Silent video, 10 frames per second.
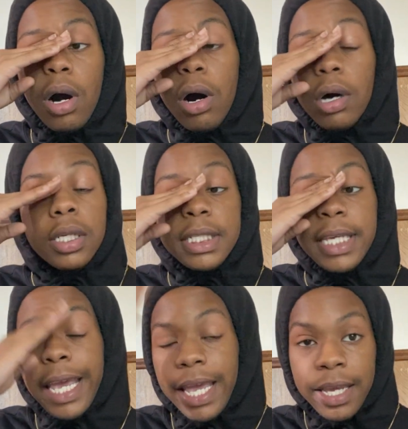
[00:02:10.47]
all these
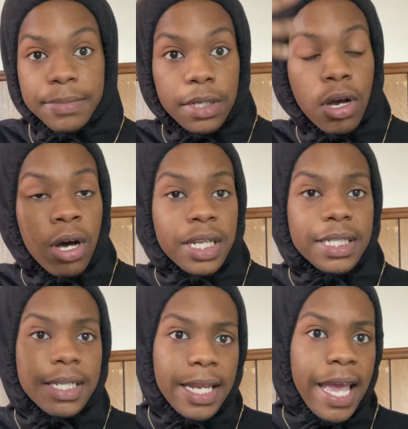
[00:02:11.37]
games and all
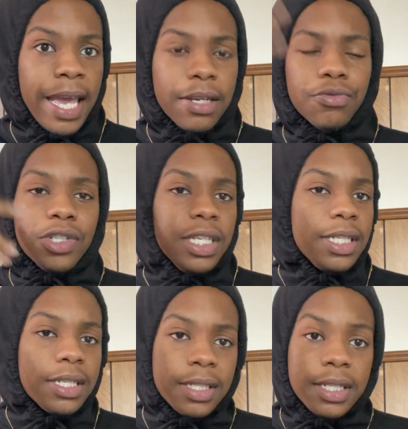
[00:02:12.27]
this and that, who
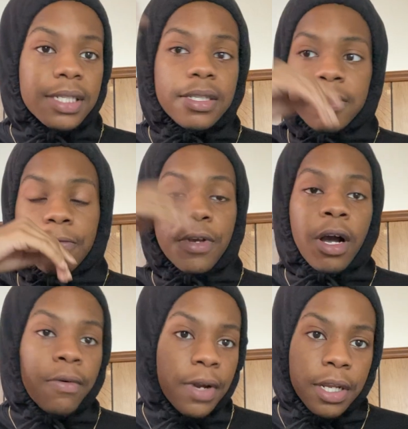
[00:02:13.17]
cheats the system. We
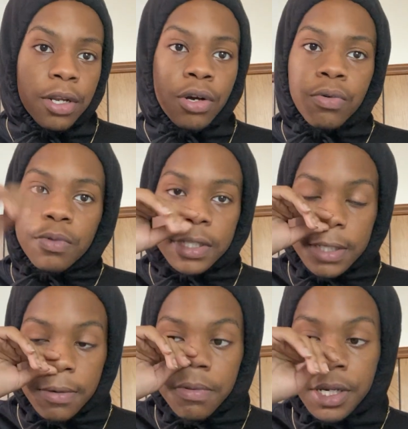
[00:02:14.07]
already know what's
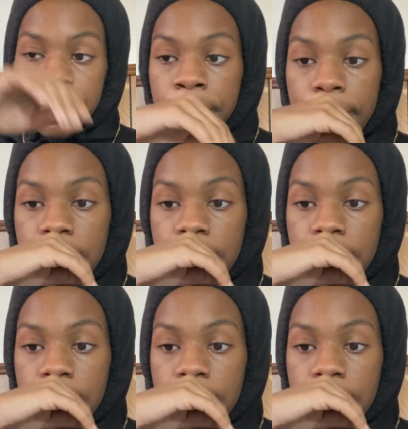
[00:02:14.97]
up with him.